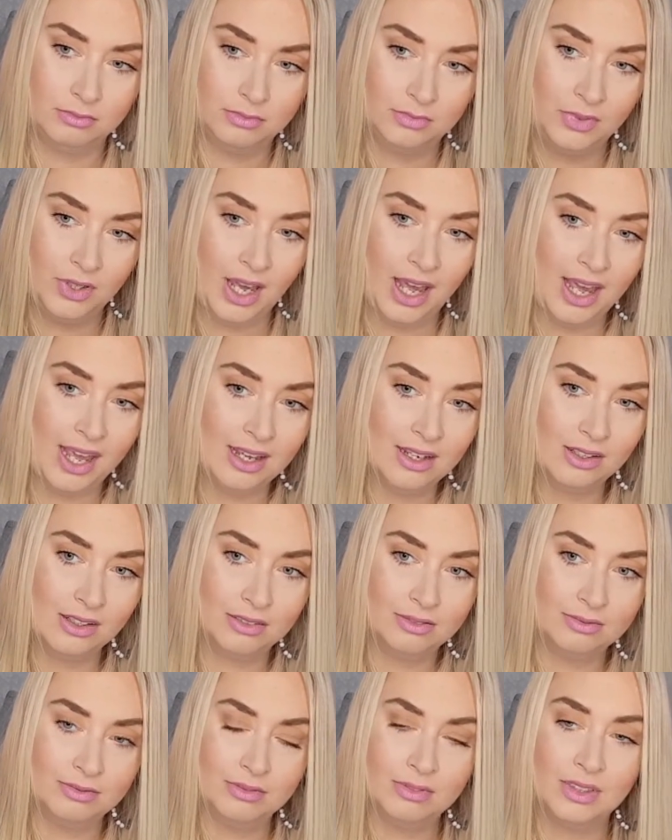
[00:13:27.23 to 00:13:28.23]
Okay,
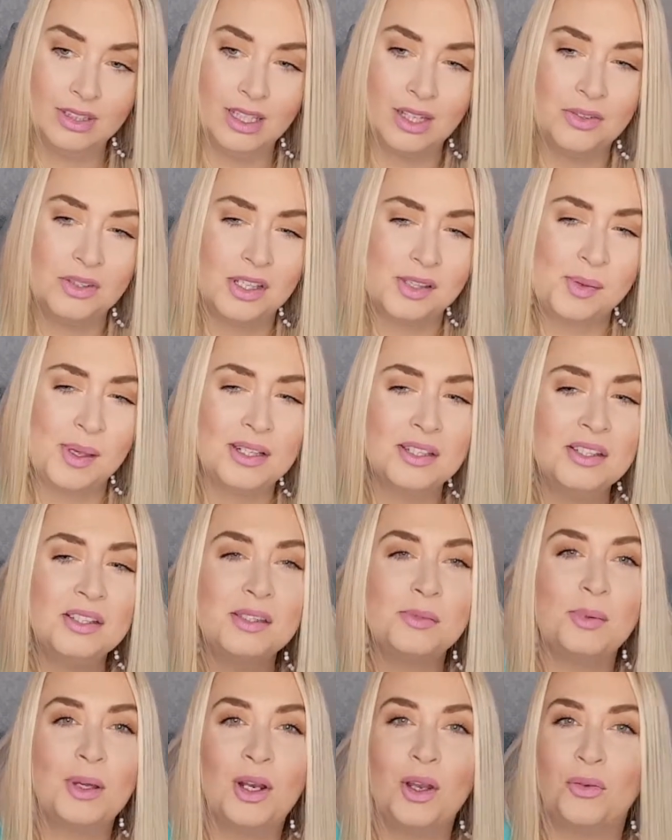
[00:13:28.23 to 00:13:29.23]
I was expecting it to
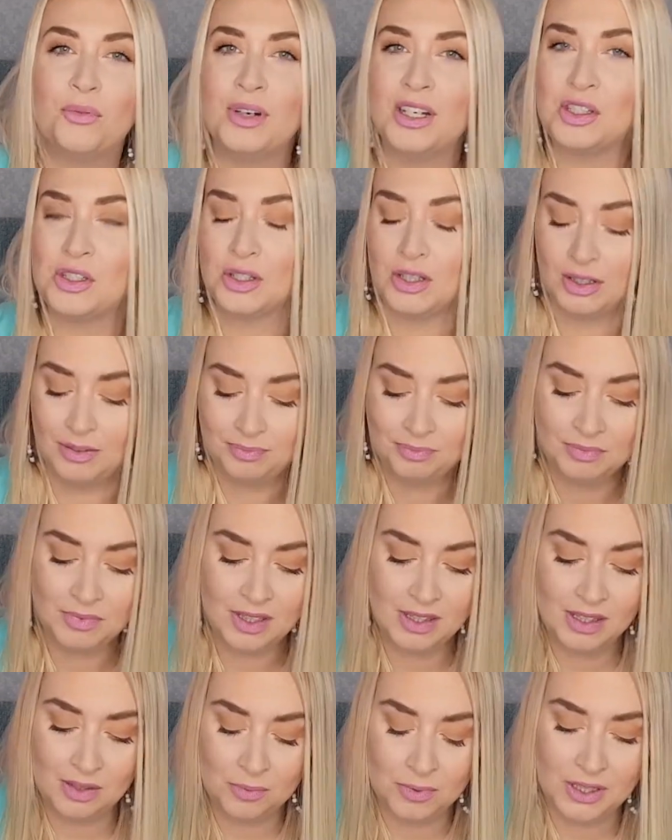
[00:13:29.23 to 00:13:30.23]
be a lot richer
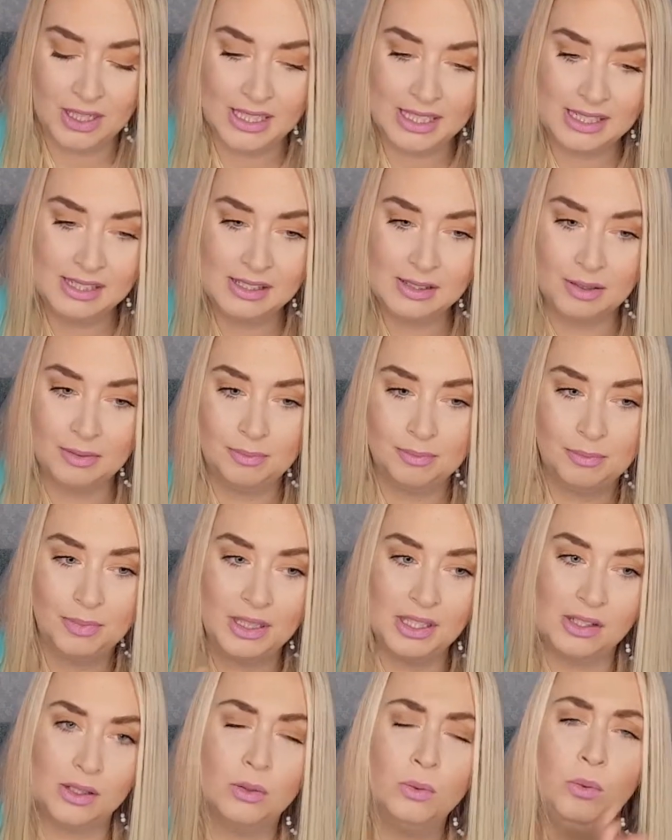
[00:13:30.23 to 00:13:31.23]
than what it is, but
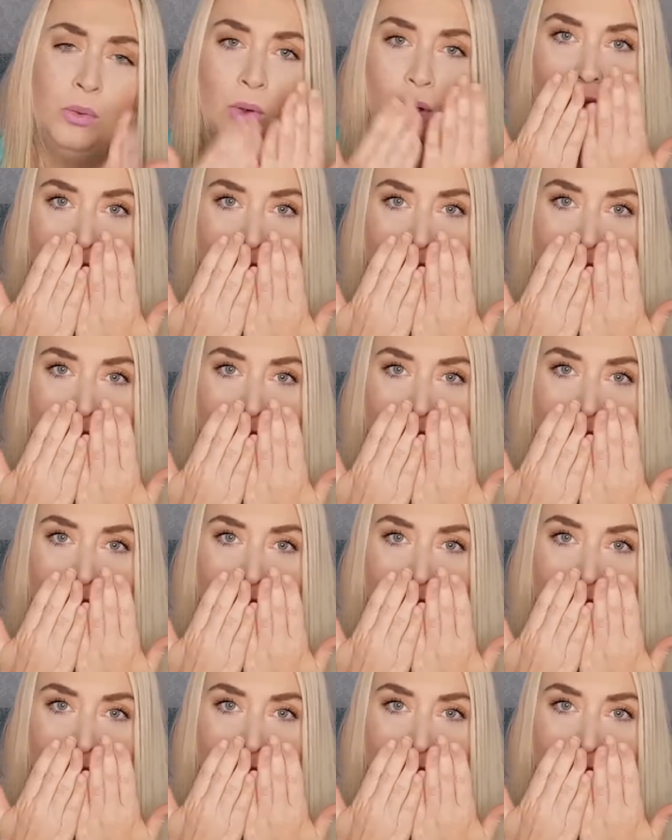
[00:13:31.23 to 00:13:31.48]
it, ooh,